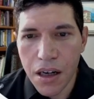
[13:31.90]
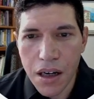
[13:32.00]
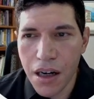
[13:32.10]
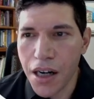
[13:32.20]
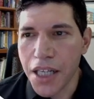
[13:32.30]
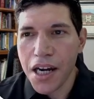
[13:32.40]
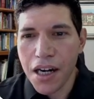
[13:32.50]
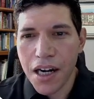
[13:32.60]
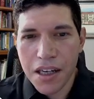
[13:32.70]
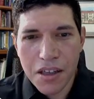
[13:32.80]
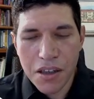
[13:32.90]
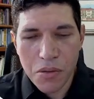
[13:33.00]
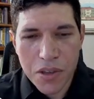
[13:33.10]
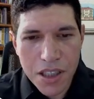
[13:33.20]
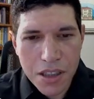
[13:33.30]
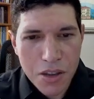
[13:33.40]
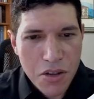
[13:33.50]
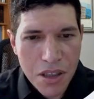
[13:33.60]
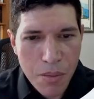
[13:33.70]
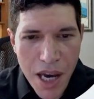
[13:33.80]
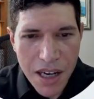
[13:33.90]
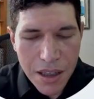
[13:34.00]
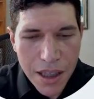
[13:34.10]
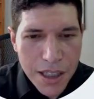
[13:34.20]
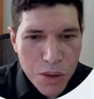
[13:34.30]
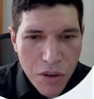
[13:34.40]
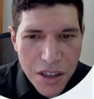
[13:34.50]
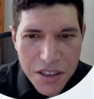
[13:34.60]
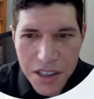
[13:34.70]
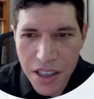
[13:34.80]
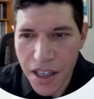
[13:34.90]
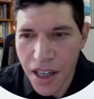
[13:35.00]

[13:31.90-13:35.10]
All right, so I couldn't resist using the pen at least once.